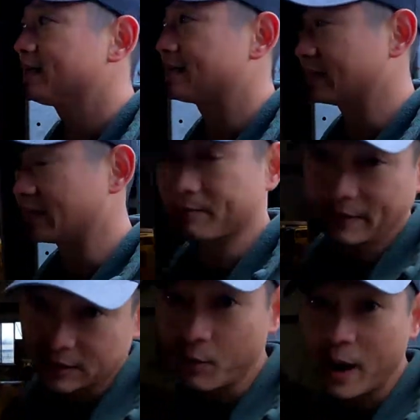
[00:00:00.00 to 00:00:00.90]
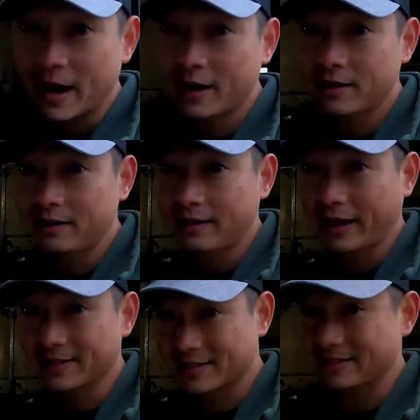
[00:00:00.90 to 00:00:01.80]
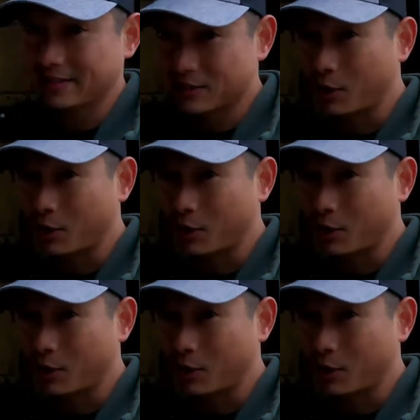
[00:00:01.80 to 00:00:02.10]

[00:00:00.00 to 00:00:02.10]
since it's been a while and since it's